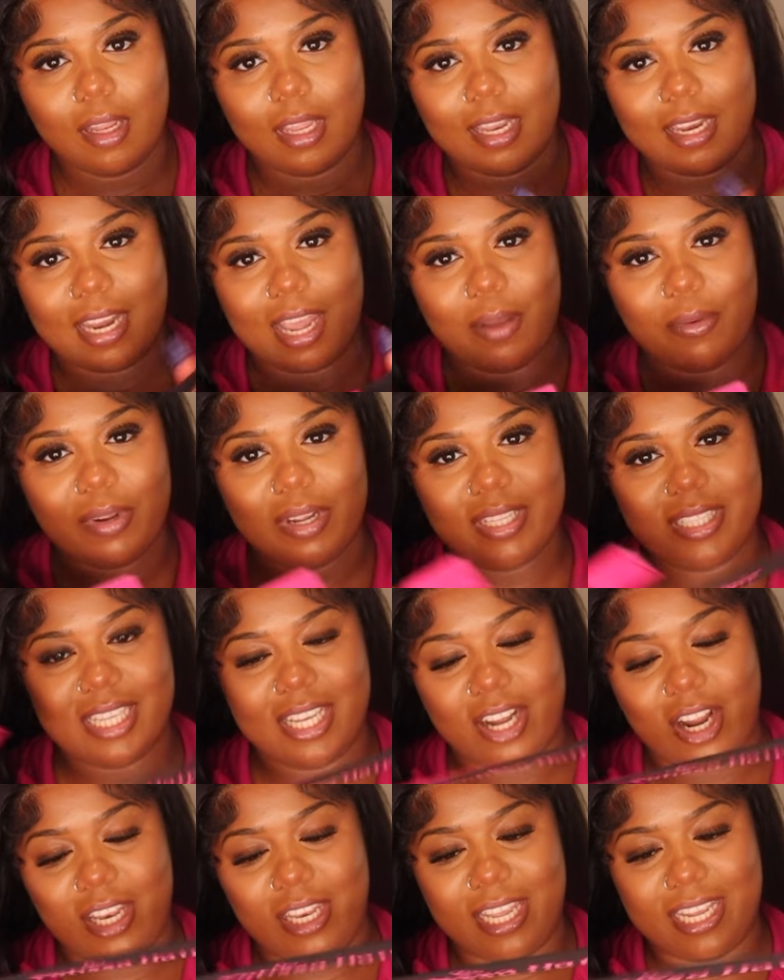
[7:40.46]
And now we're gonna
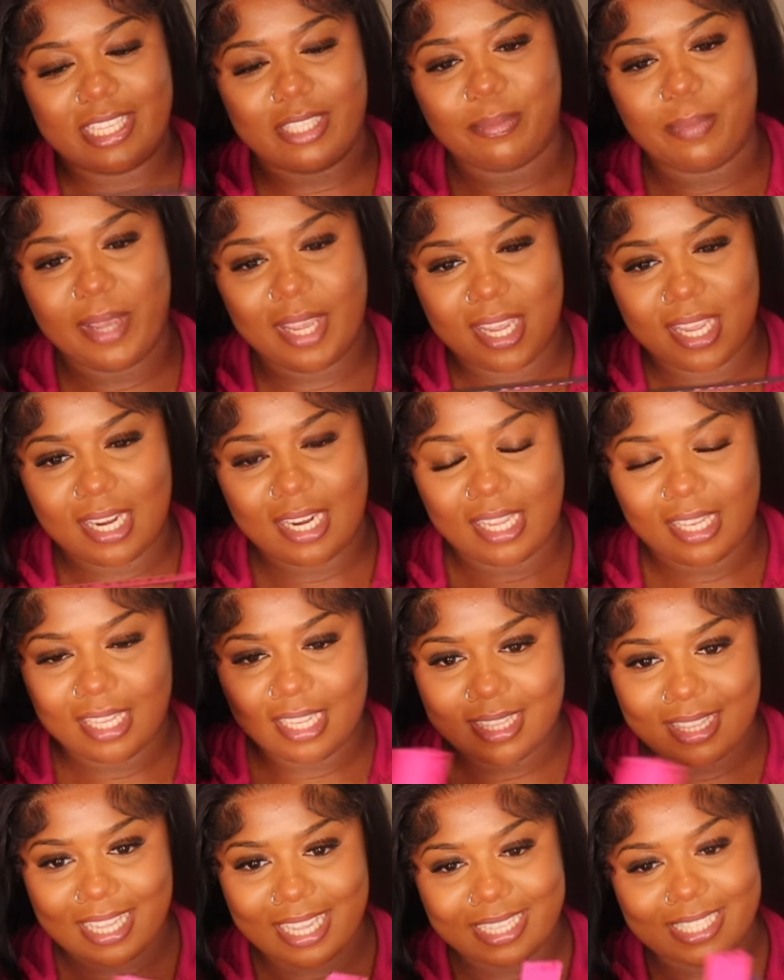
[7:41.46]
take our lace band and
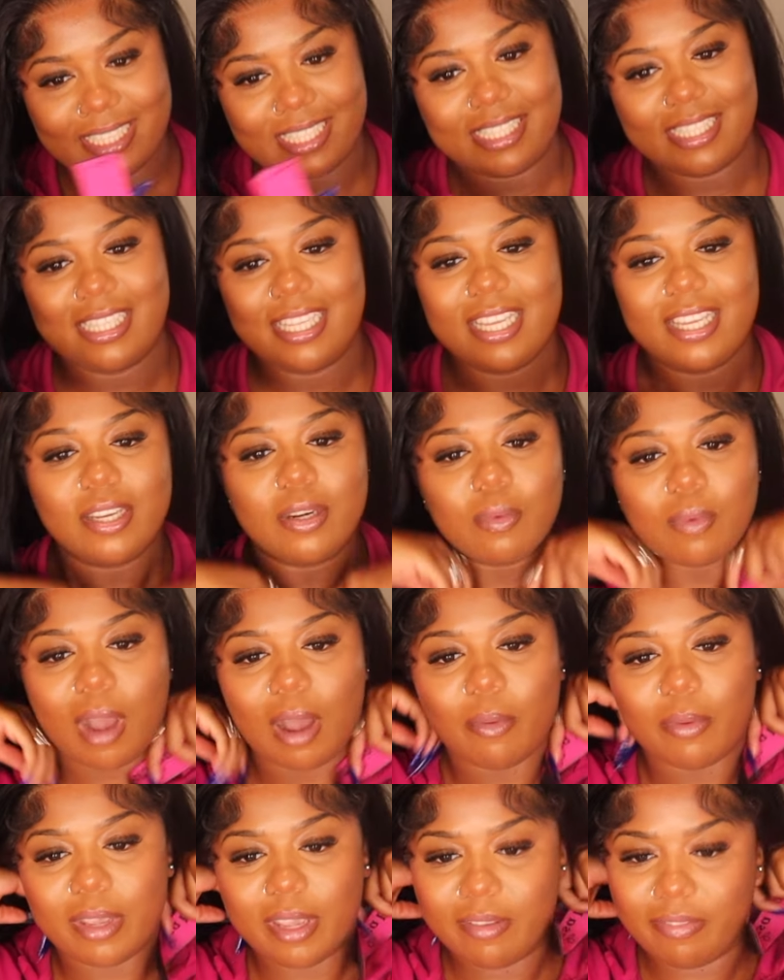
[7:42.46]
let that sit
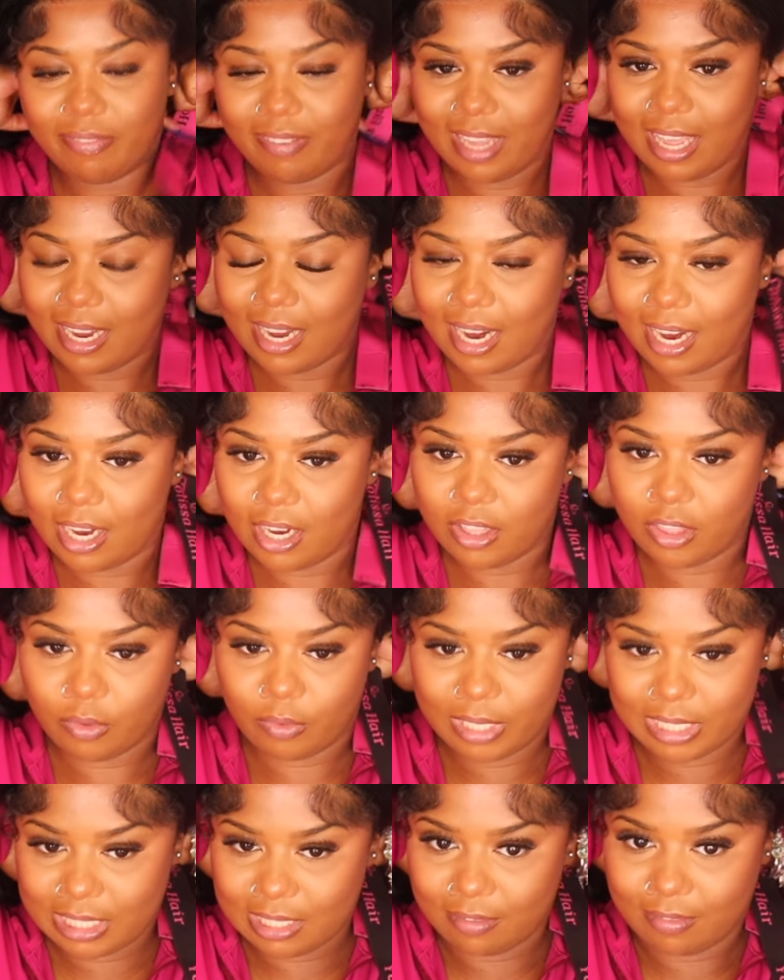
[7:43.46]
while we flat iron the
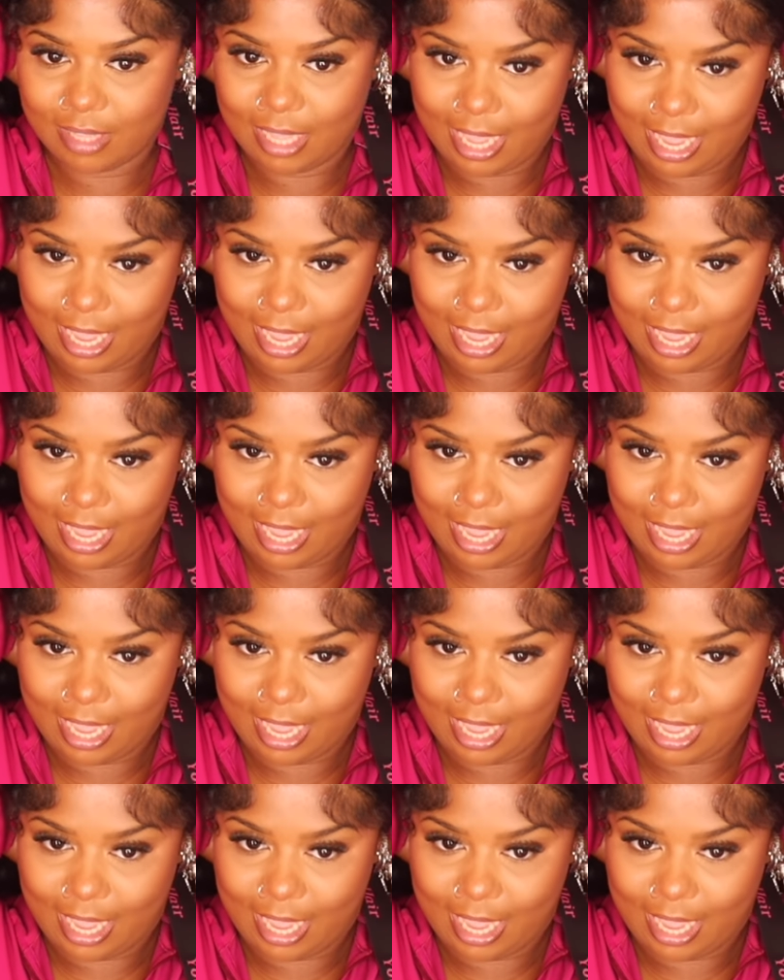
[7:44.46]
rest of the